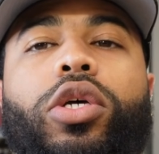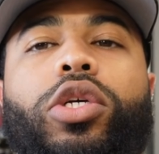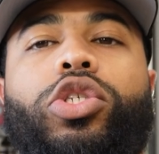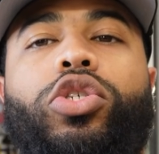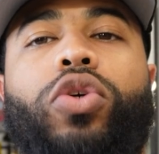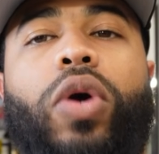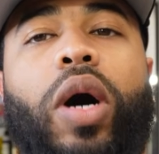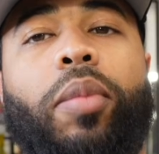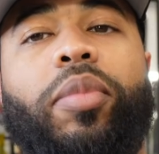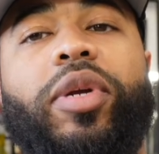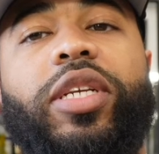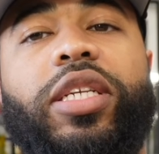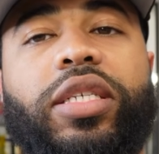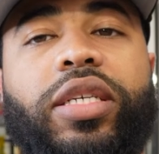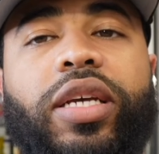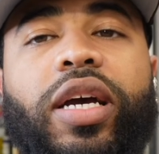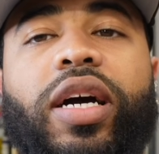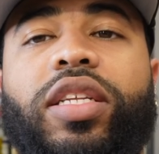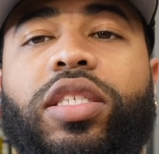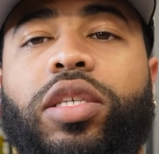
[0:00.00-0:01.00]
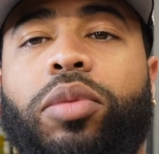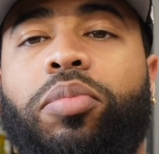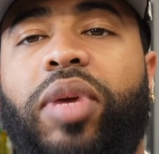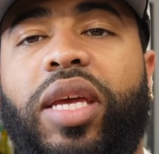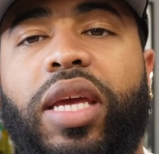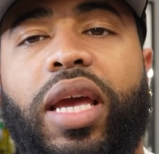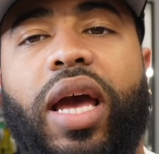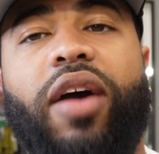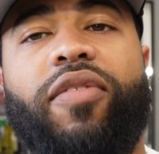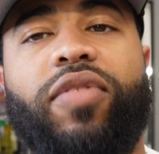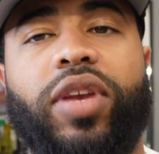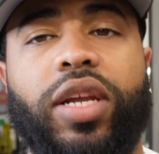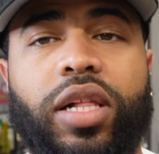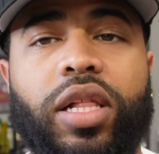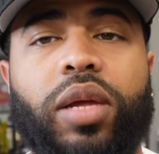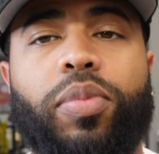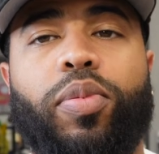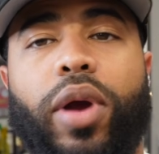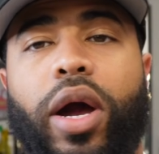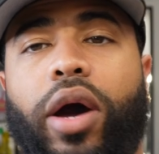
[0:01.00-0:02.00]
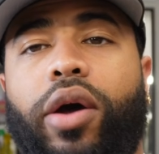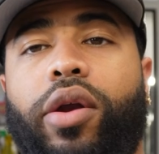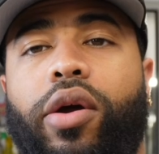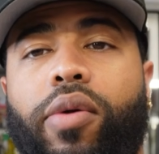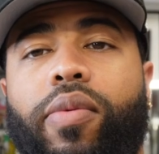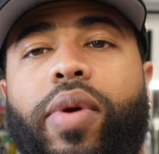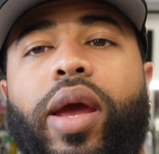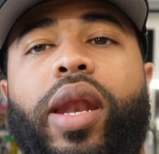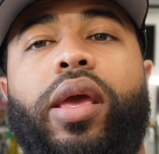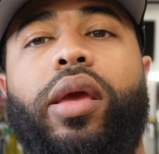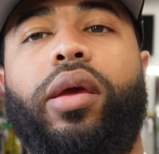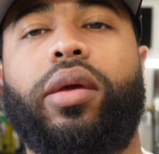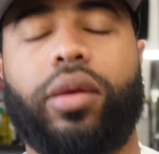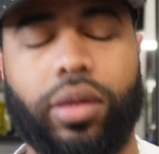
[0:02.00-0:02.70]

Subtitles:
So I'm gonna just cut to me having the clipper out already.